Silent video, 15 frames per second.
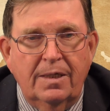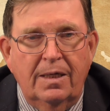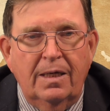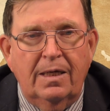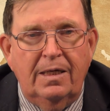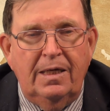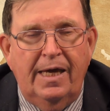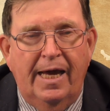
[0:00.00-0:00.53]

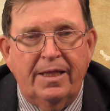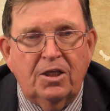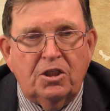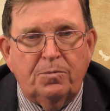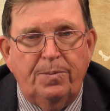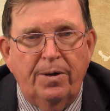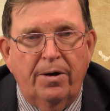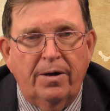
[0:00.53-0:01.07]
He had the
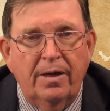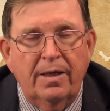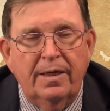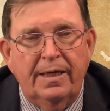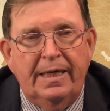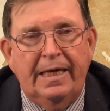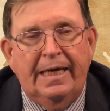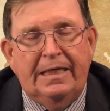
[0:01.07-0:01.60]
spirit.
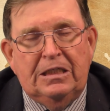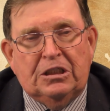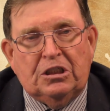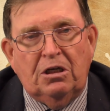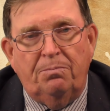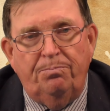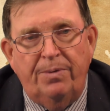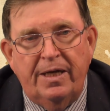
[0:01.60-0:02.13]
He
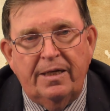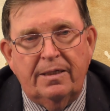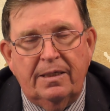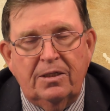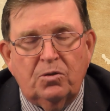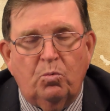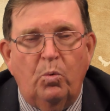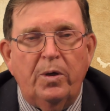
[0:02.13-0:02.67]
submitted
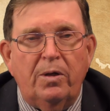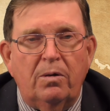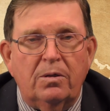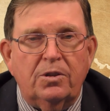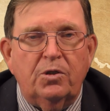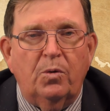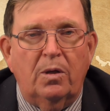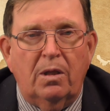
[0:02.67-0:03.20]
his will
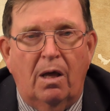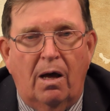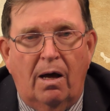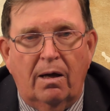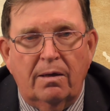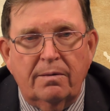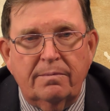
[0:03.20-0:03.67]
to Allah.